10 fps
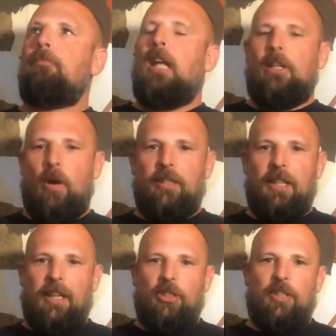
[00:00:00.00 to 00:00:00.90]
I know I
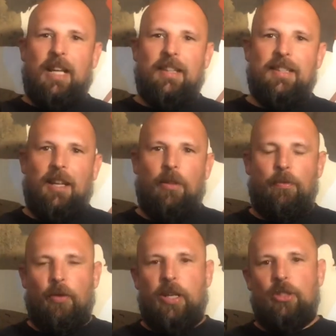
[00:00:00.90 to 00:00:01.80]
said I just got this out of the
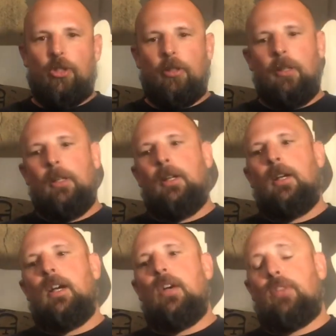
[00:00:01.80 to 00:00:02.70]
fridge.
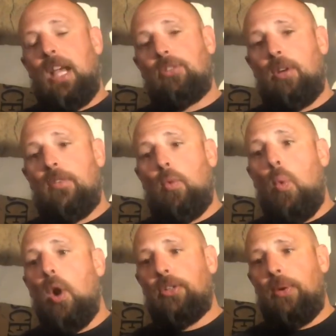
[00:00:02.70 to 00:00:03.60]
Uh, if you guys are ever
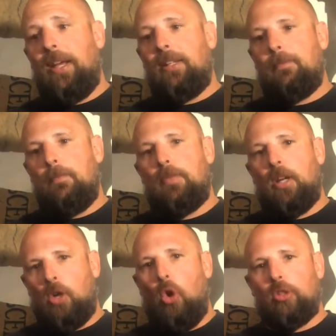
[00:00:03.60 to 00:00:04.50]
wondering, the
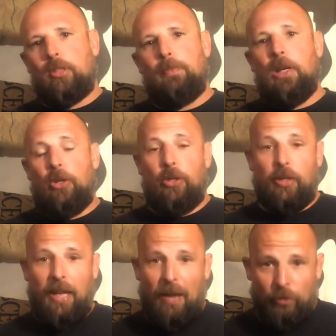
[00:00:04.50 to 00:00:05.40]
coldest beer you
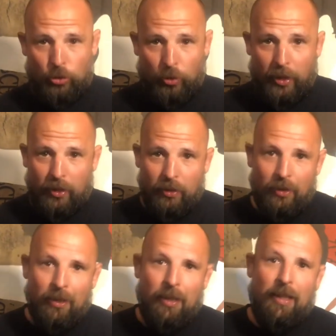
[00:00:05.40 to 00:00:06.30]
can ever drink
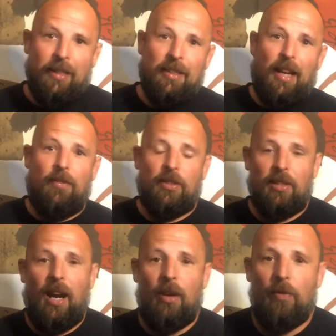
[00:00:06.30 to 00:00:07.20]
is out of a
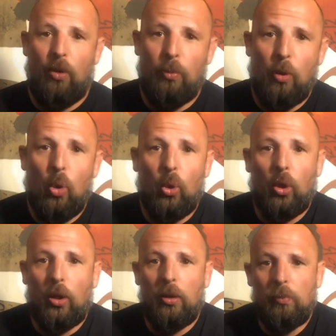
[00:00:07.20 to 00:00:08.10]
styrofoam
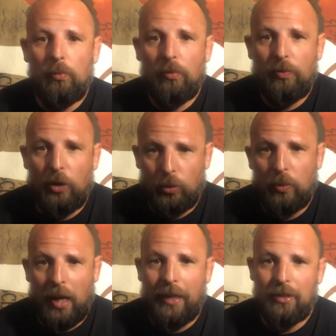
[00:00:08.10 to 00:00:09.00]
cooler filled
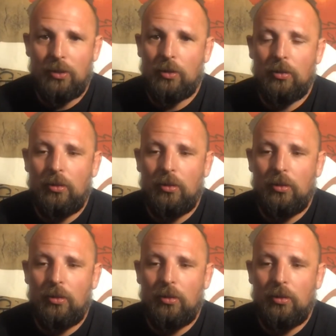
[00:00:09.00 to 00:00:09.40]
with ice.